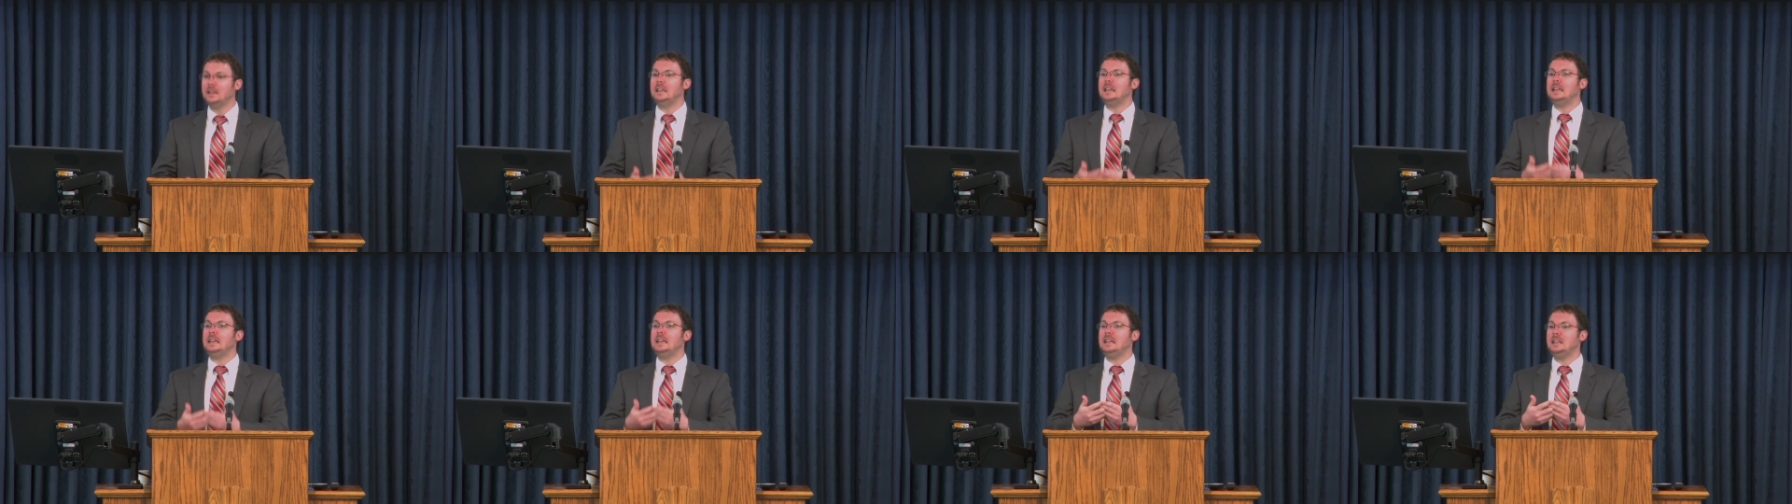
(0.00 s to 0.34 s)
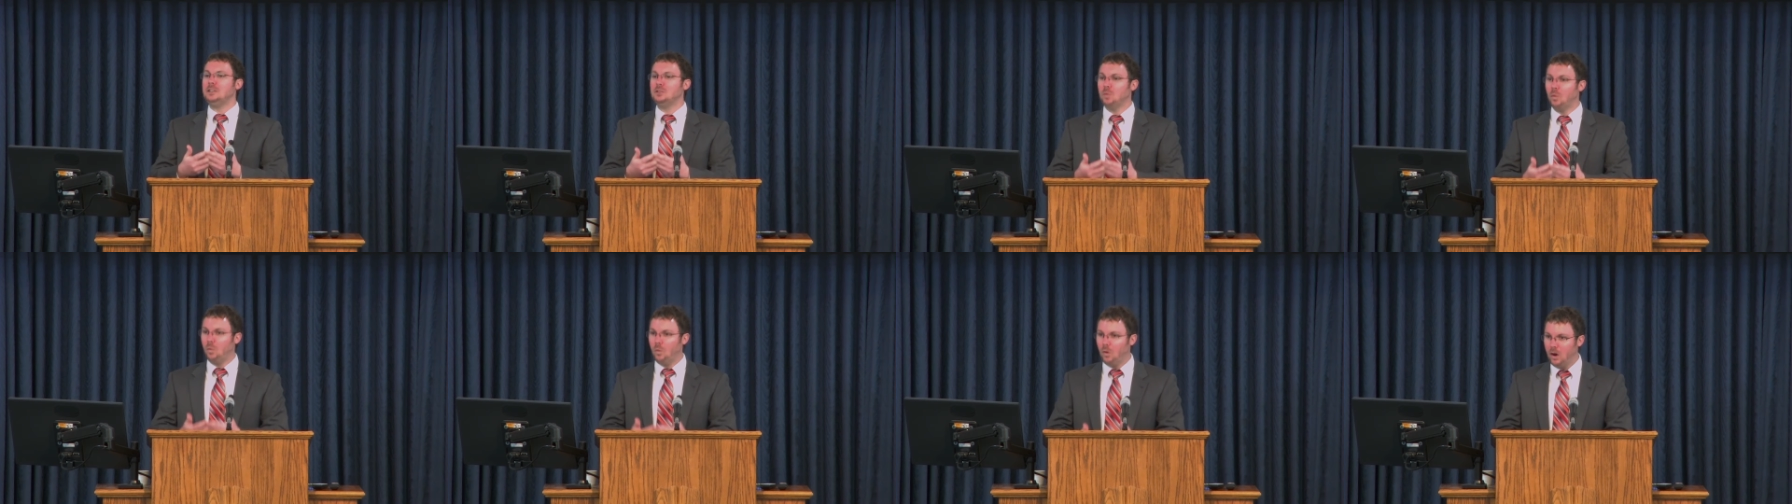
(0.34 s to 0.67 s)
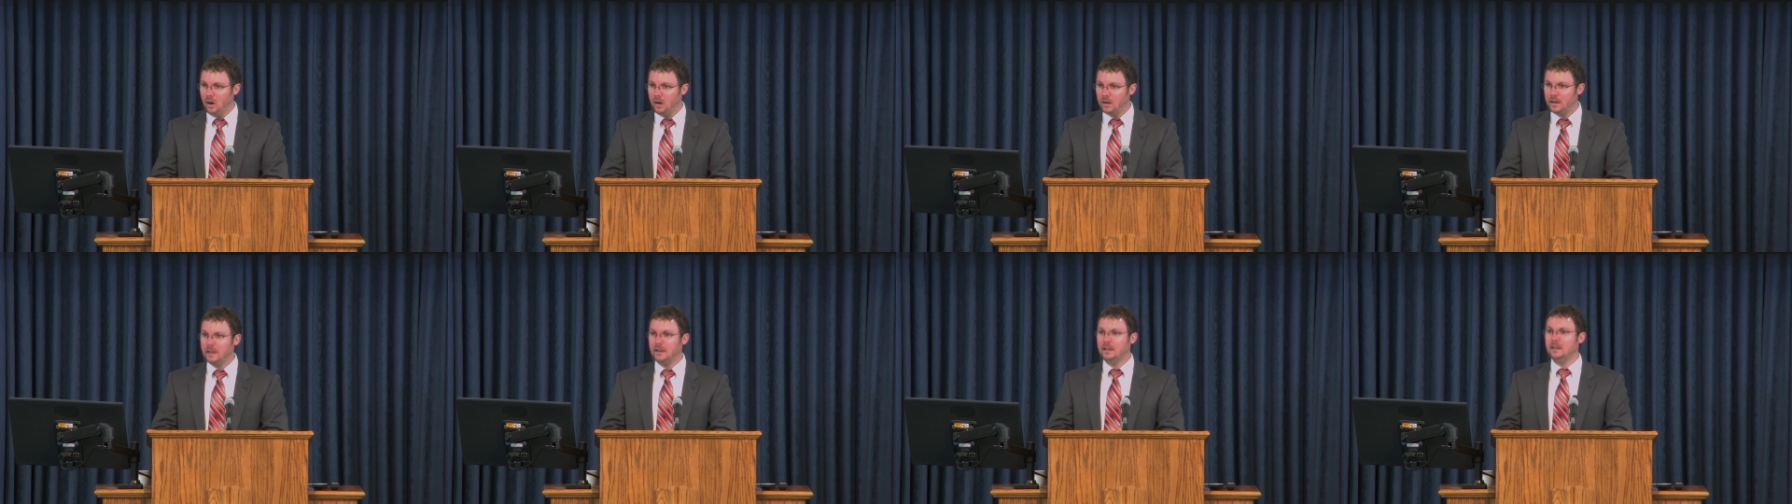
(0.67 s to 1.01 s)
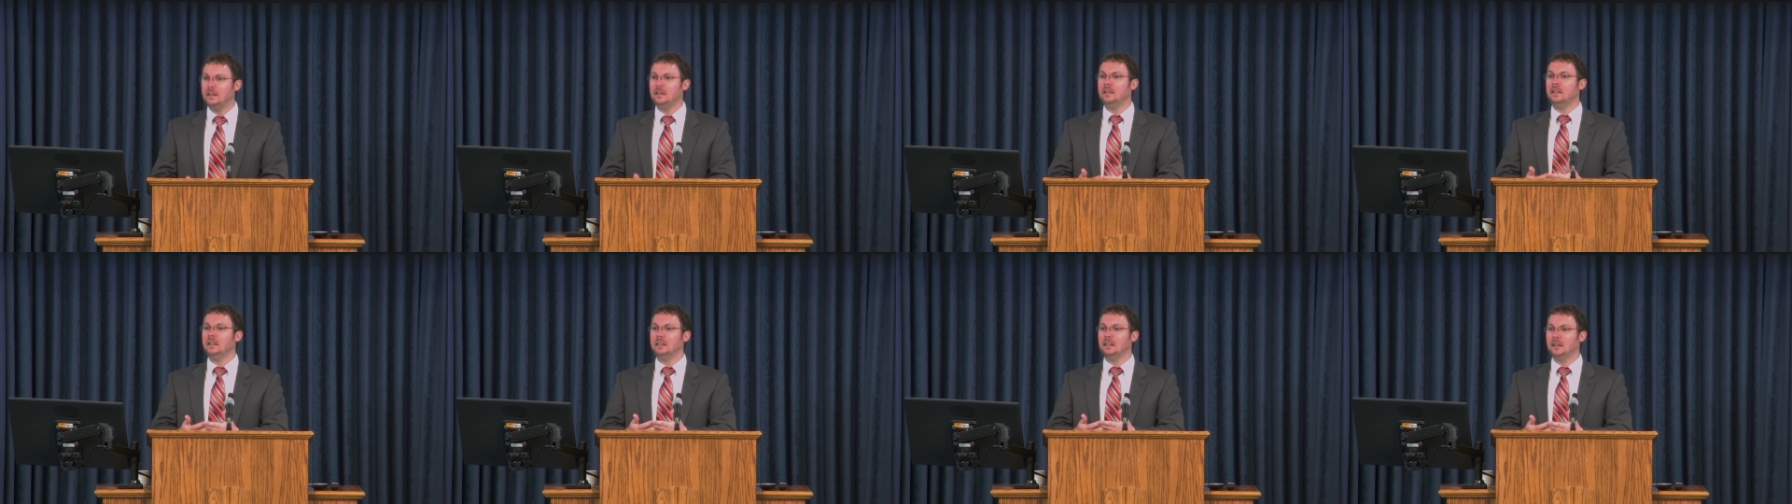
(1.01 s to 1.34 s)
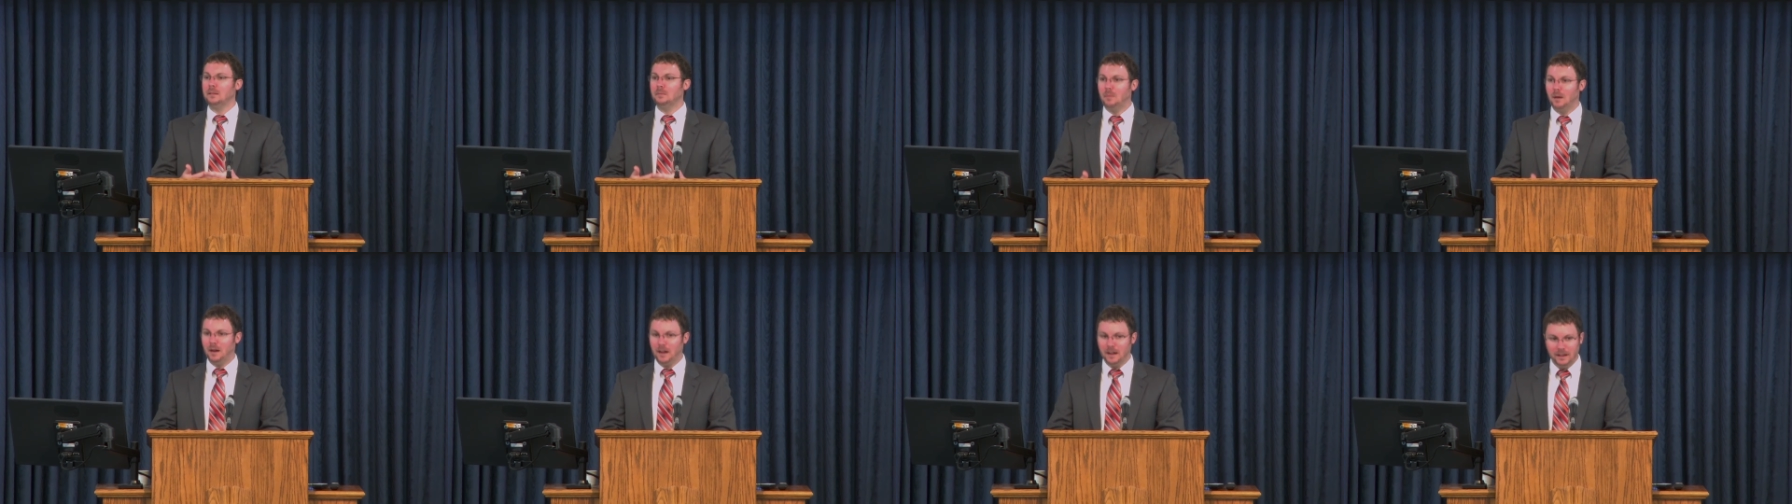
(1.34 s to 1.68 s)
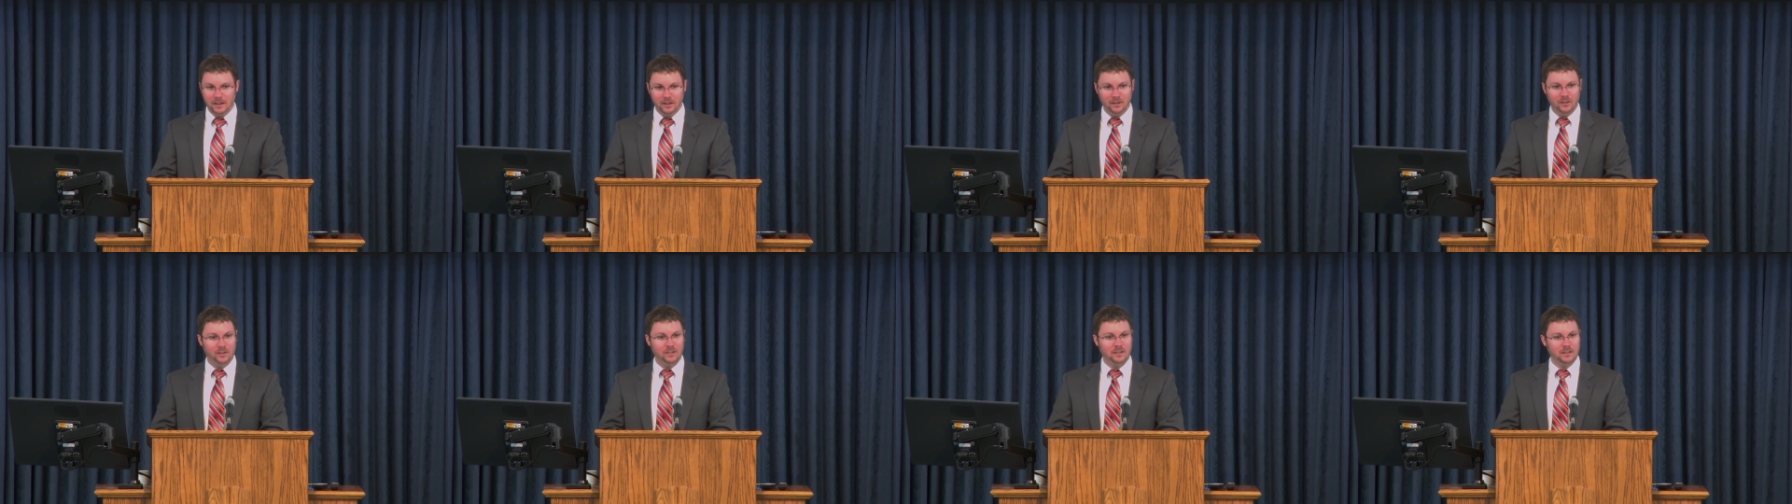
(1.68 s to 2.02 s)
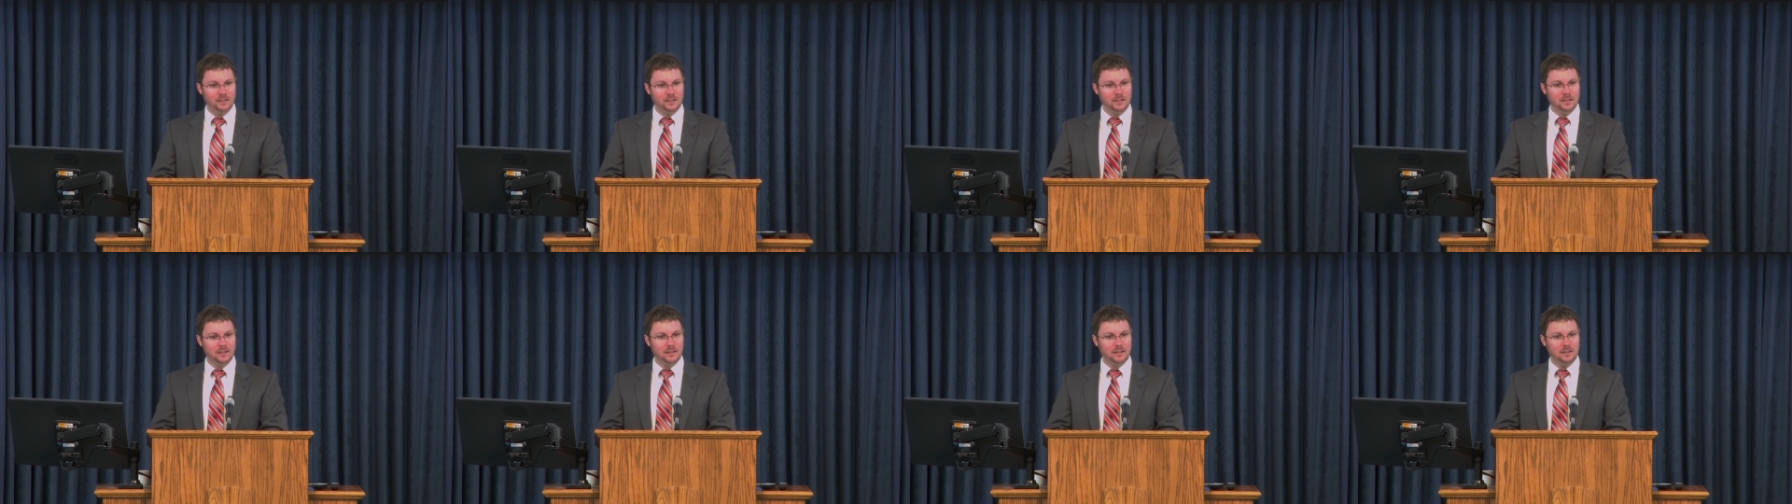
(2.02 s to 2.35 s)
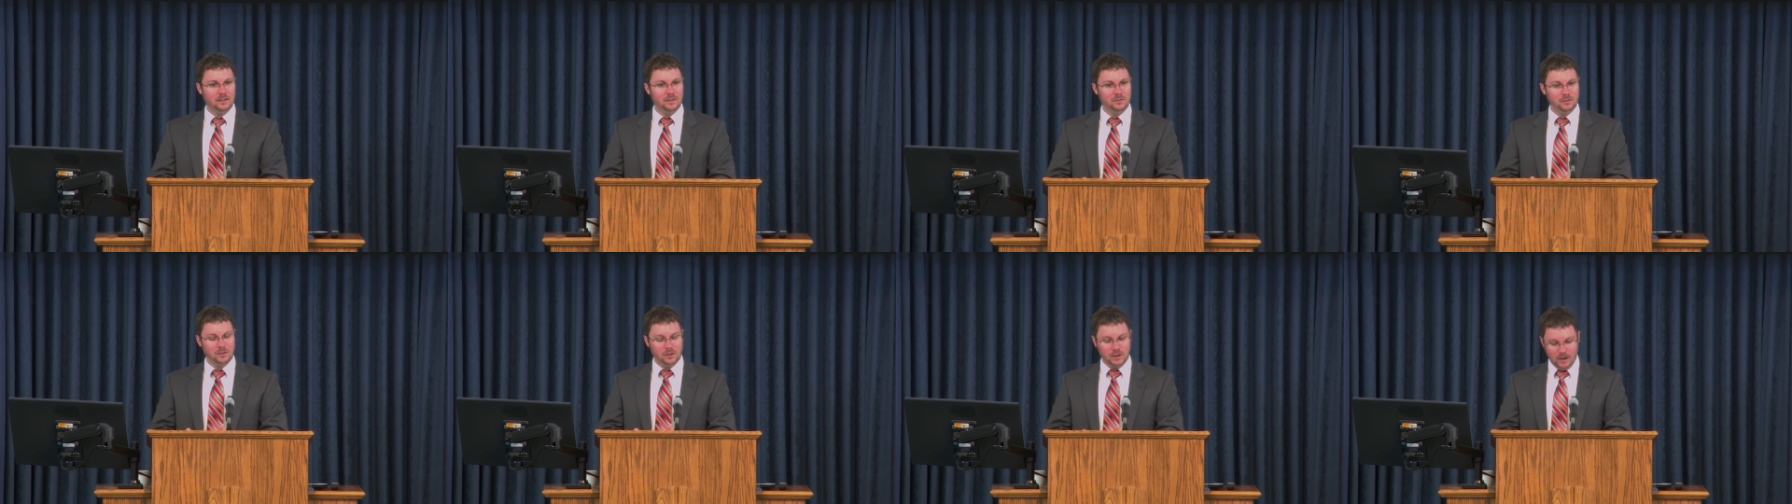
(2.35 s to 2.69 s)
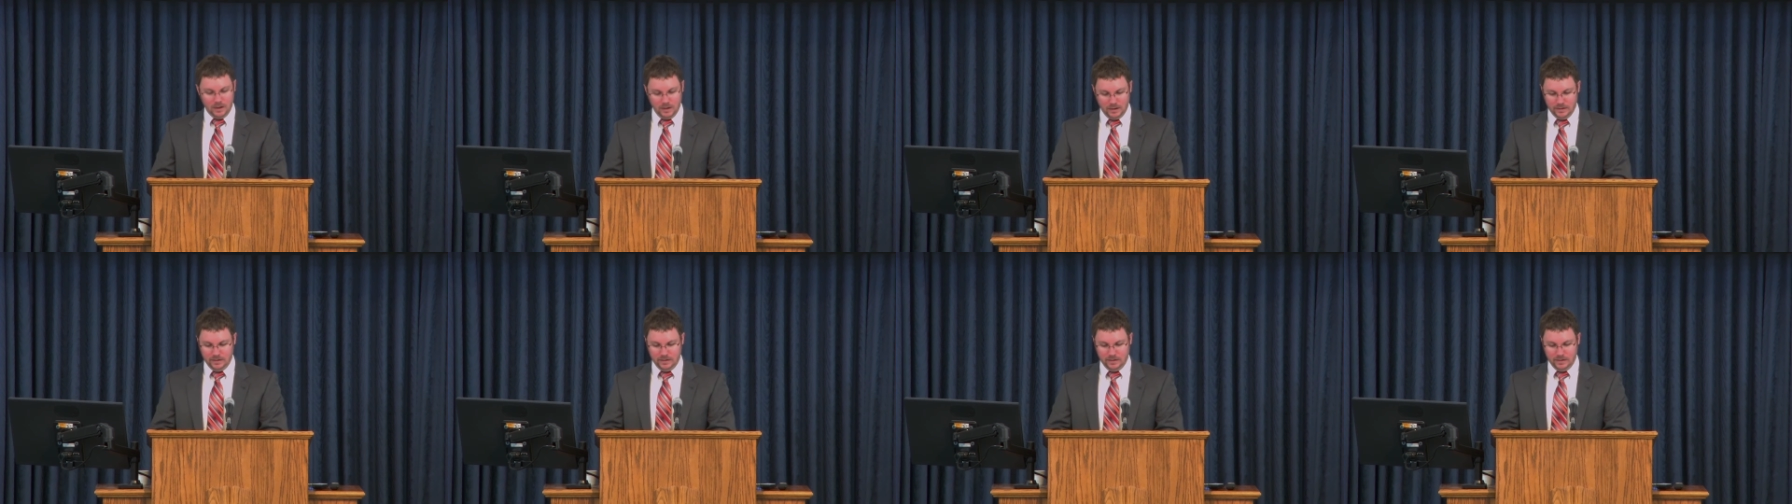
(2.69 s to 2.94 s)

he's walking the mile for God.